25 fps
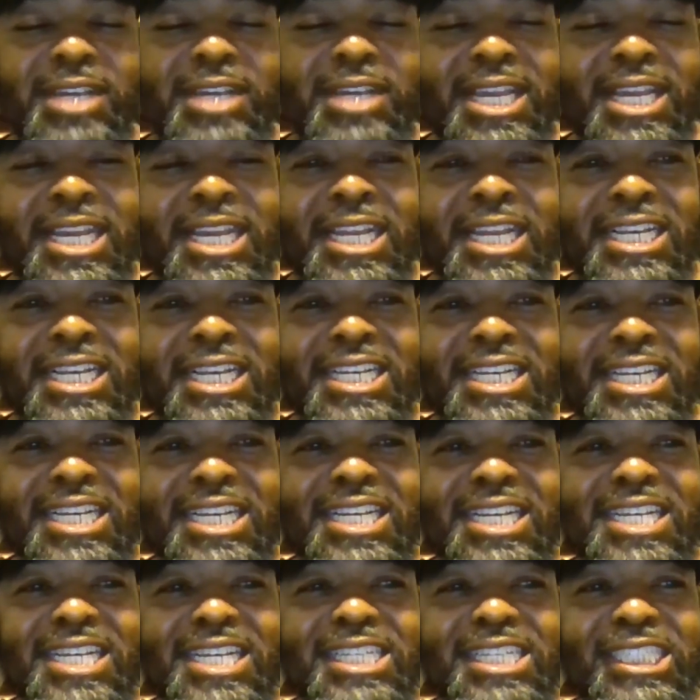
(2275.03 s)
and
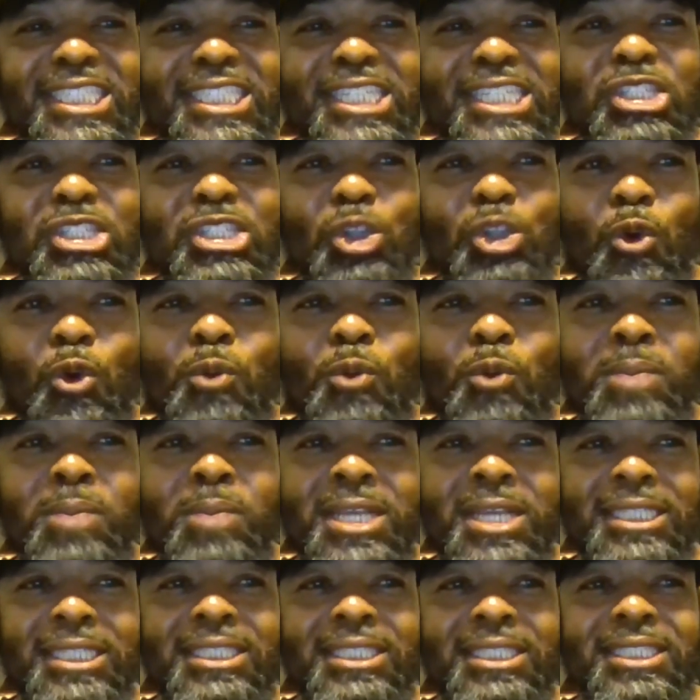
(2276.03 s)
she told
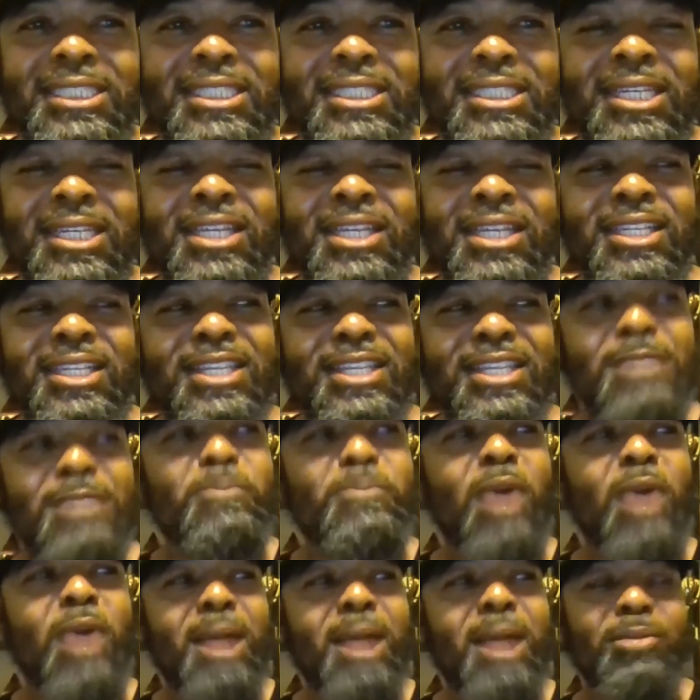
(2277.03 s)
me, she said, your
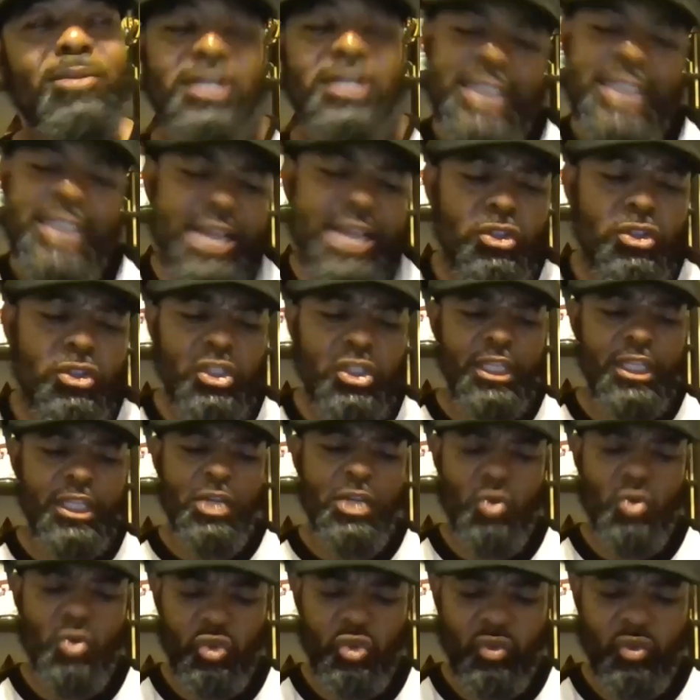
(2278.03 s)
problem, because I used to
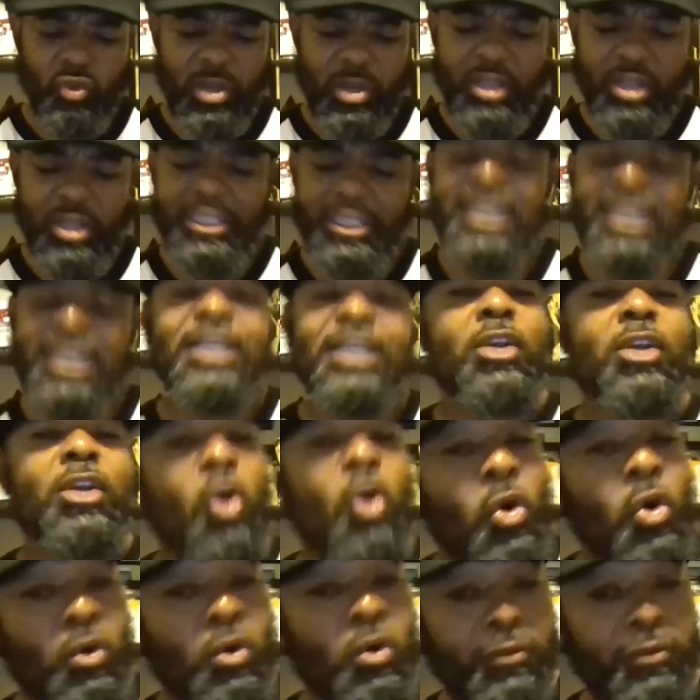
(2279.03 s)
get on drugs and get
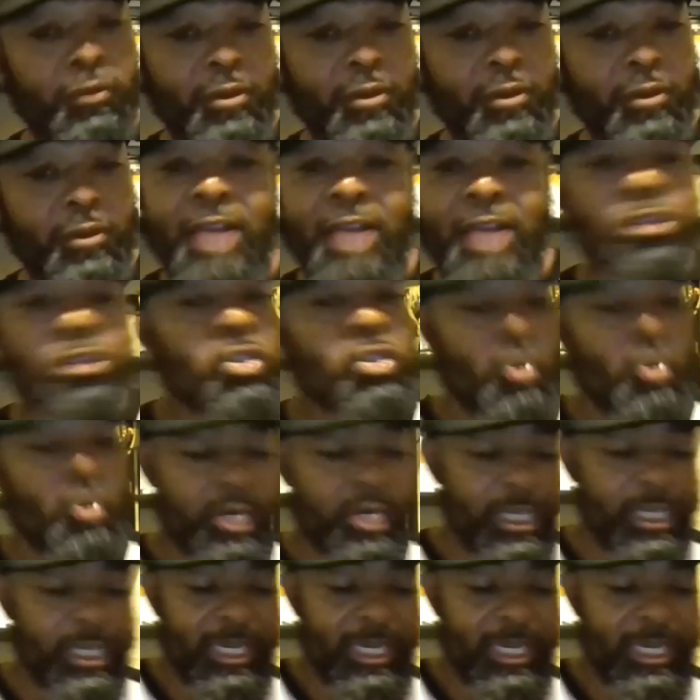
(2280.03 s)
off. I used to only get